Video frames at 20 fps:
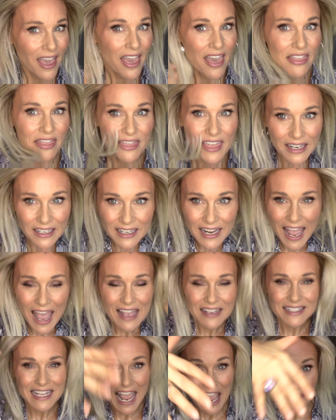Then it
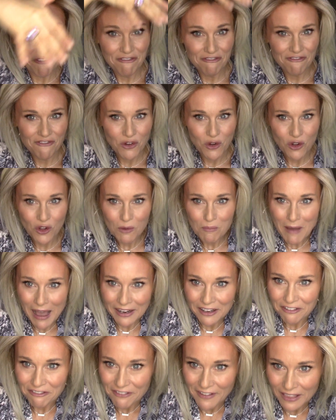has a full
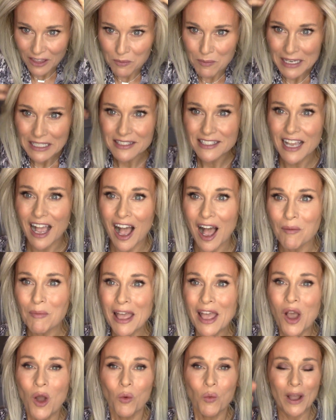monofilament top.
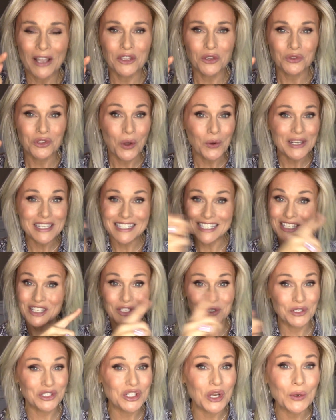What you'll notice is
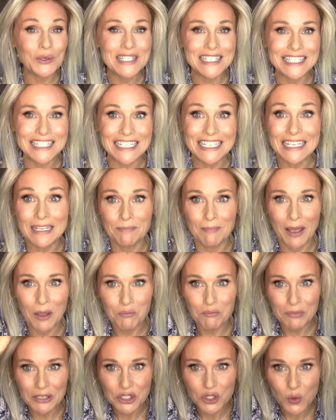there's no
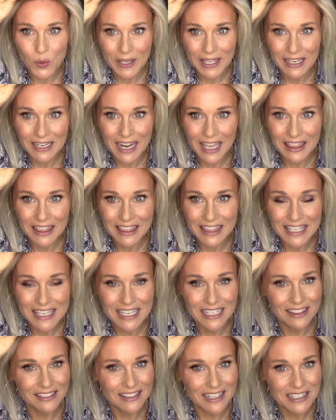seam between
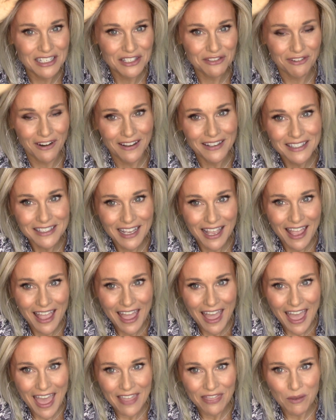the lace front
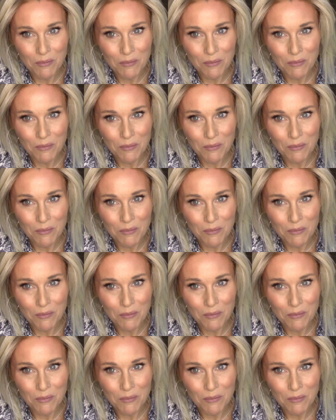and the